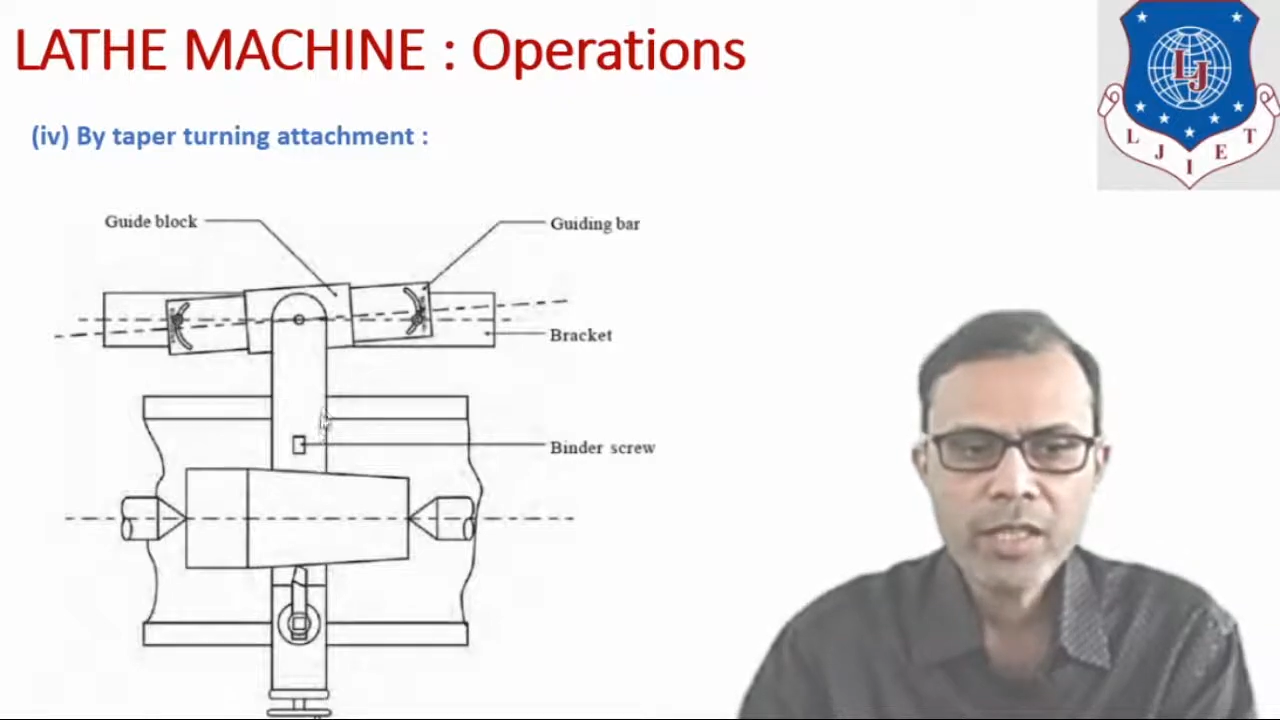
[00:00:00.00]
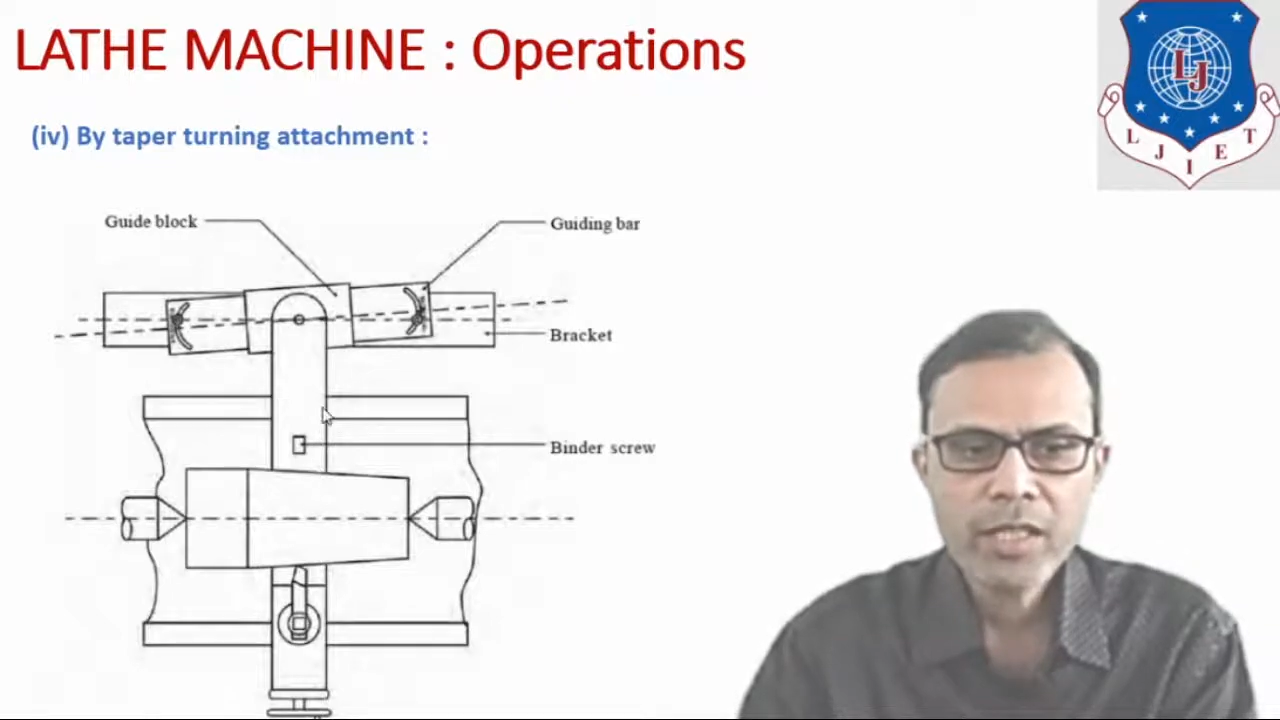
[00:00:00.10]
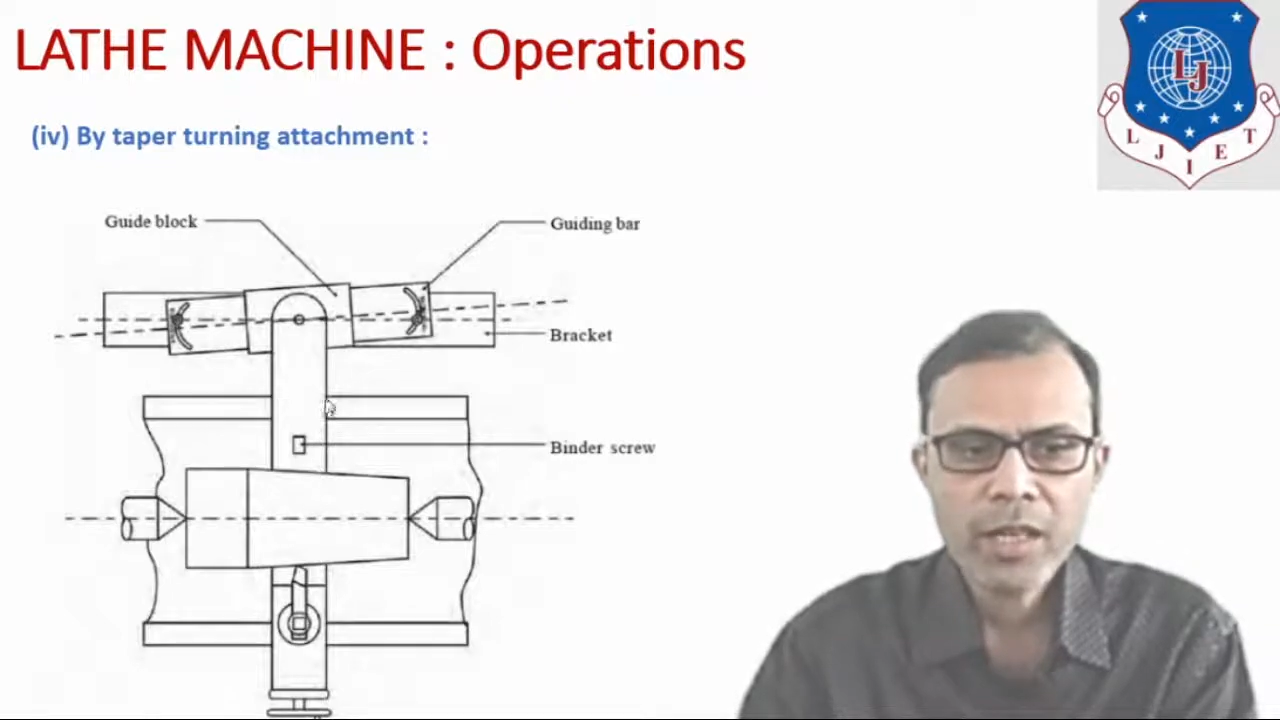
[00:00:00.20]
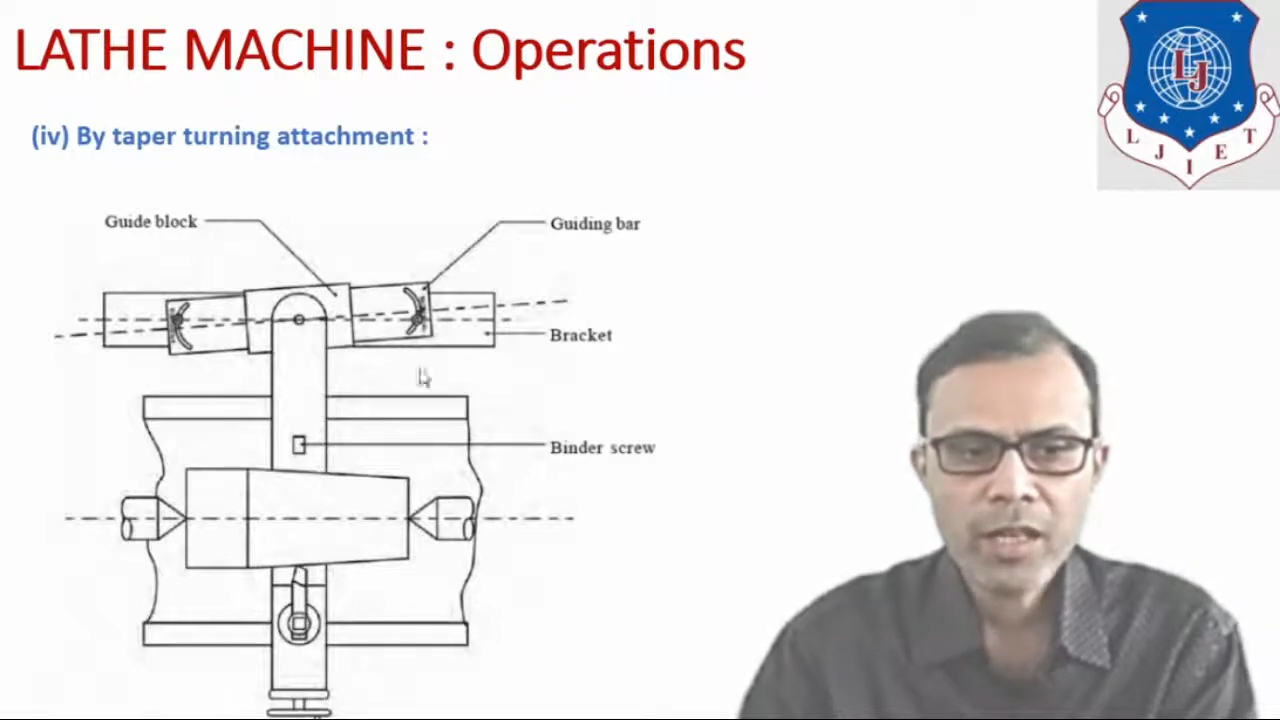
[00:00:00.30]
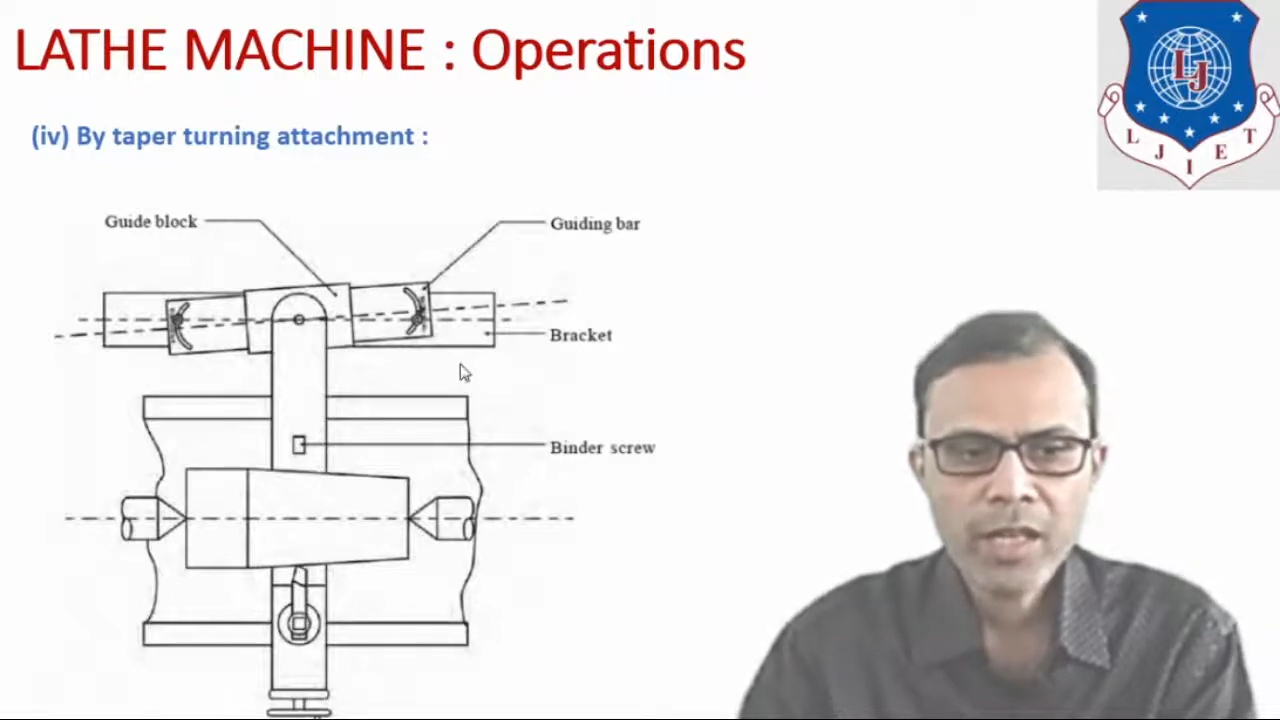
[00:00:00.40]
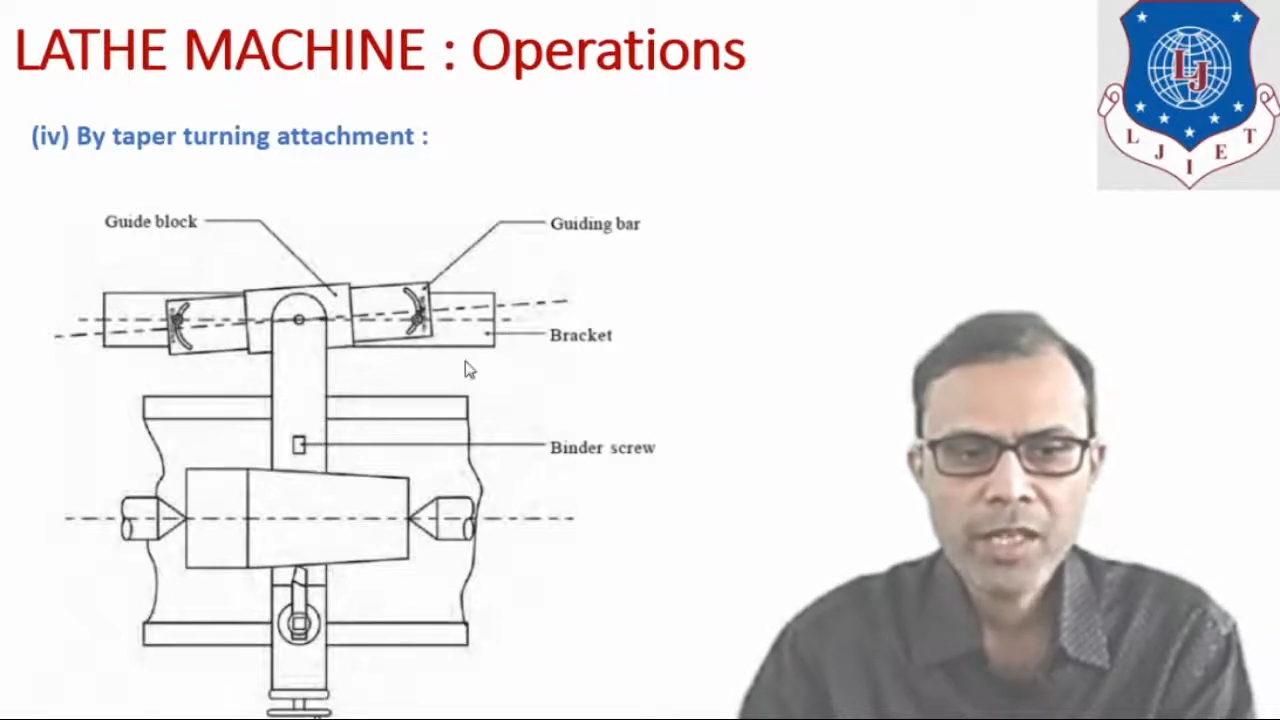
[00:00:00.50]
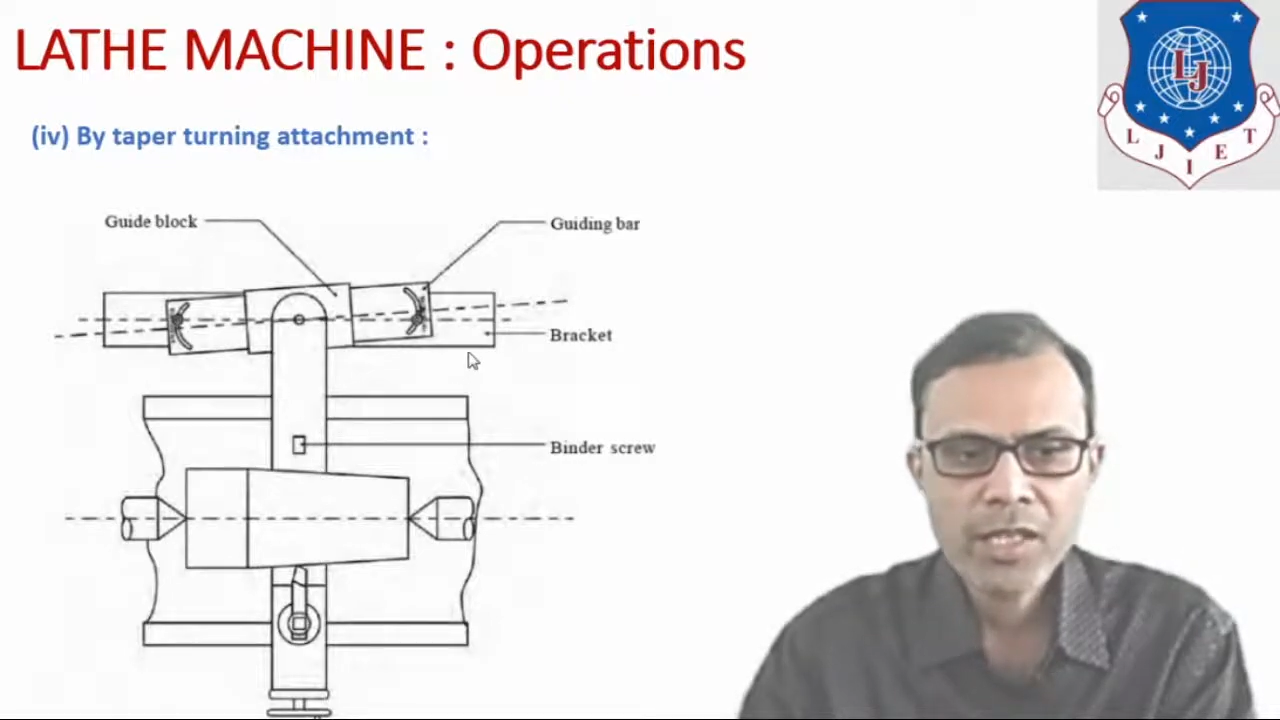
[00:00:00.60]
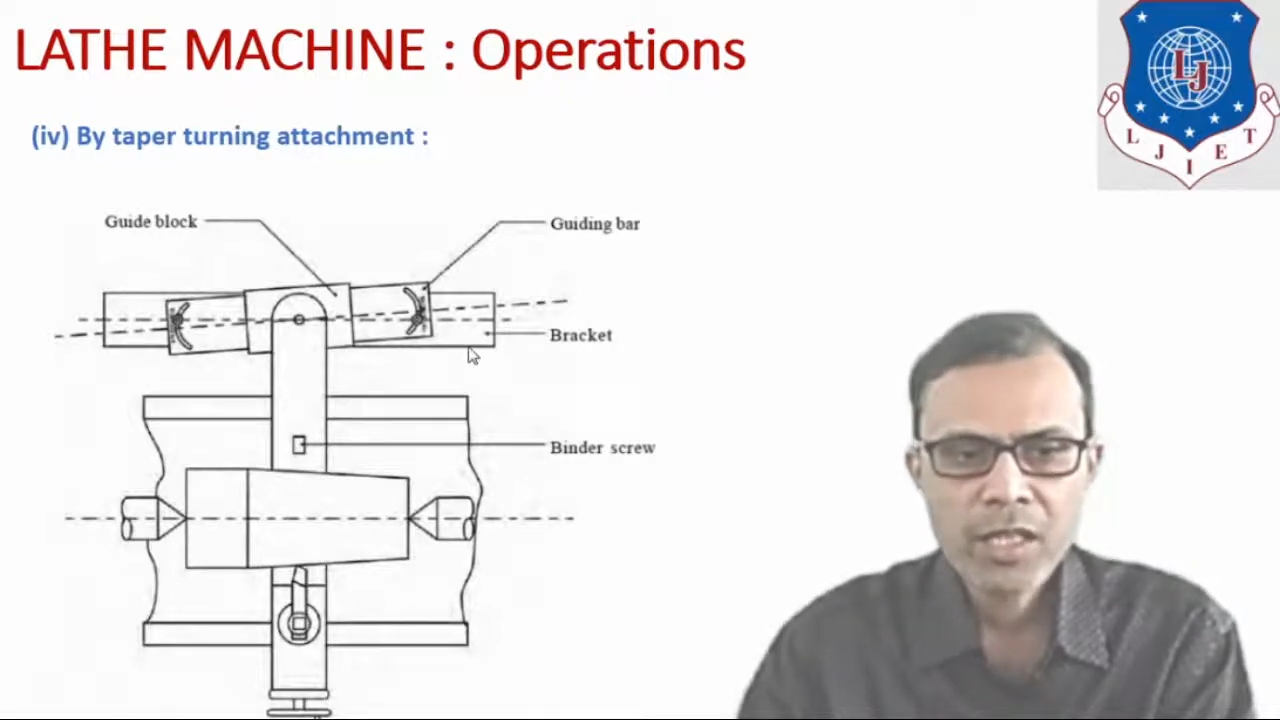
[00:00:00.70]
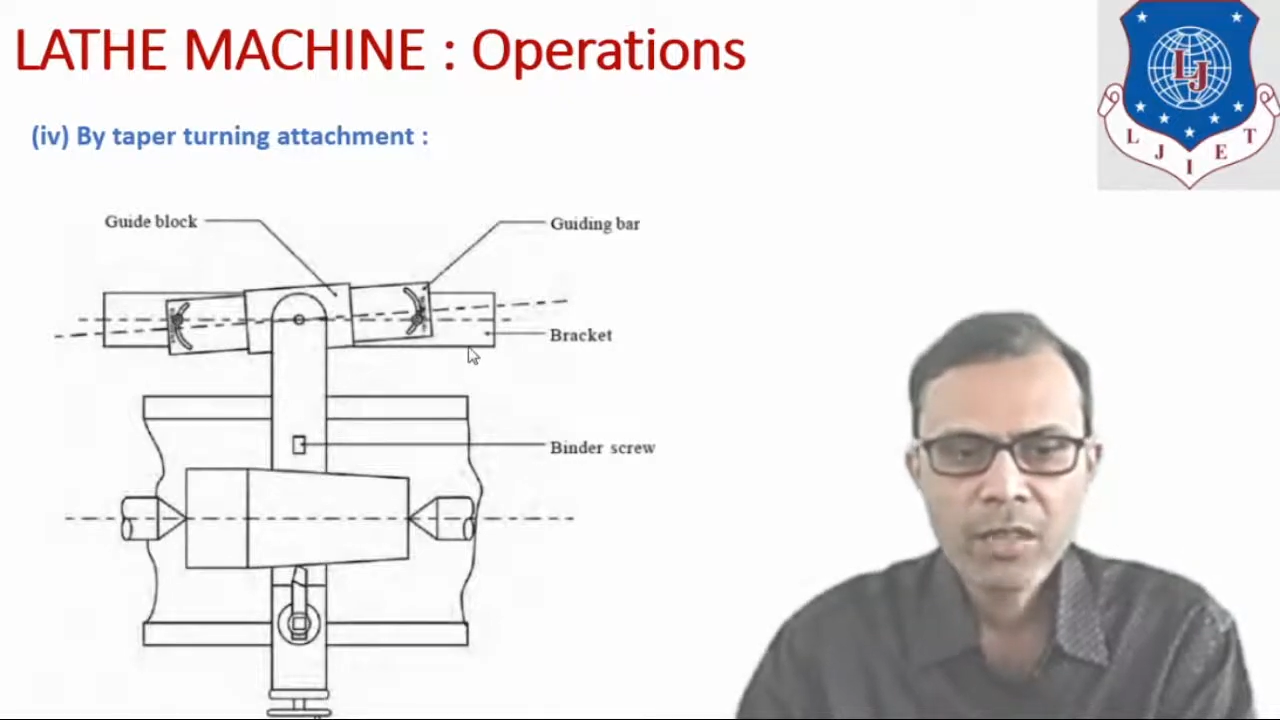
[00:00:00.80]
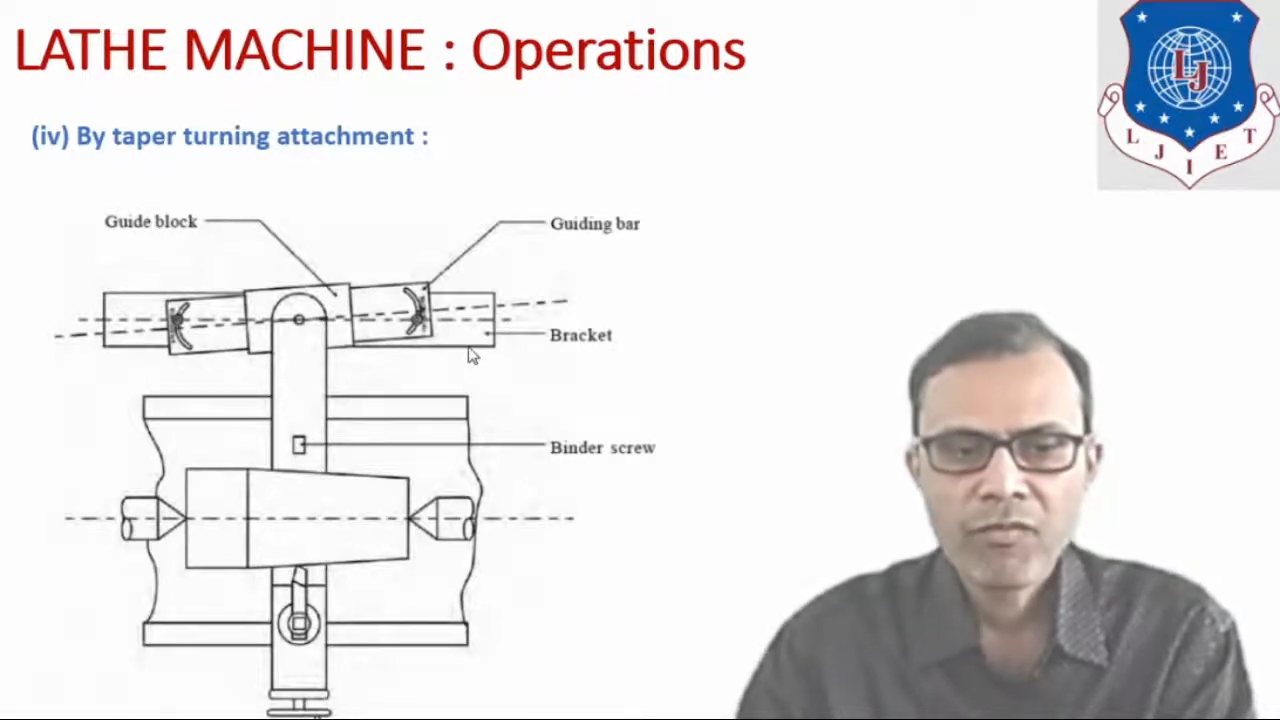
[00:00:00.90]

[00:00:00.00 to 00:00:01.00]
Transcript: is attached